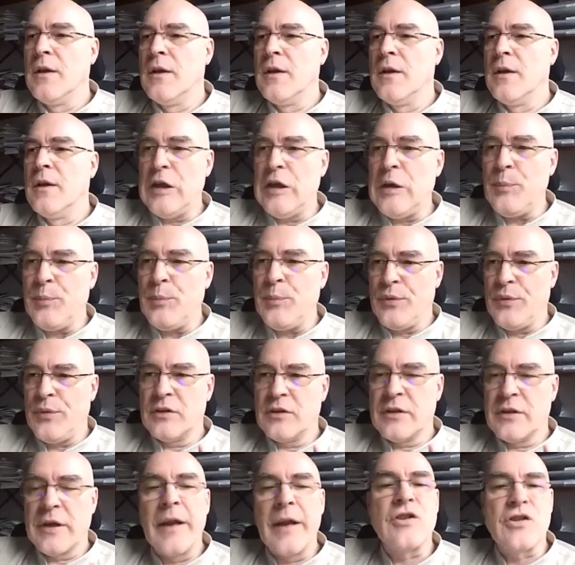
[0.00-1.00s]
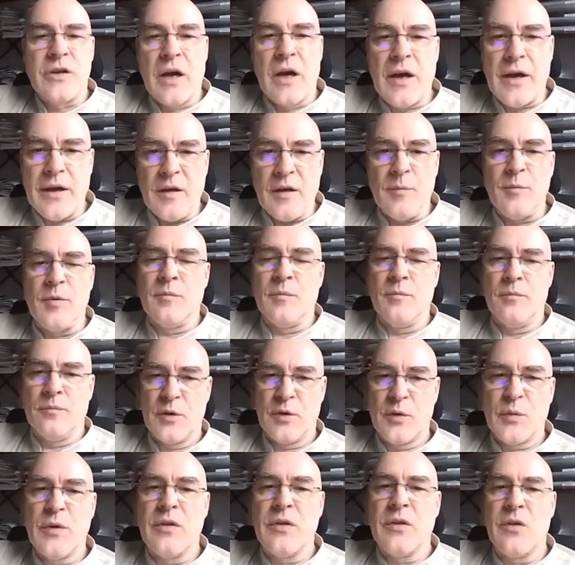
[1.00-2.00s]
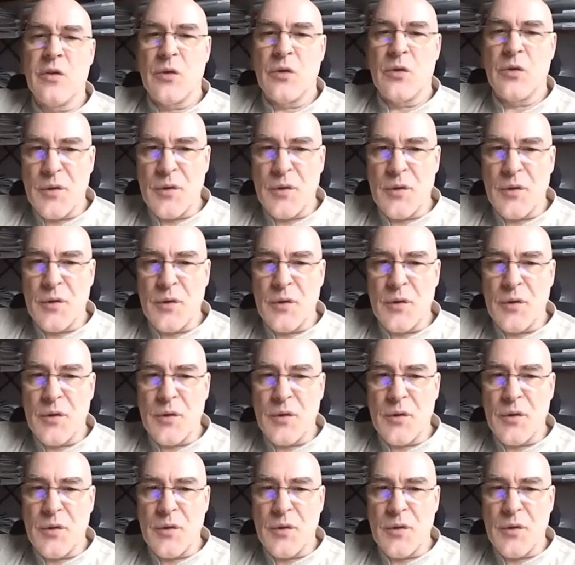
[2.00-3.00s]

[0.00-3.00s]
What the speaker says: keep the tension high between the US and China.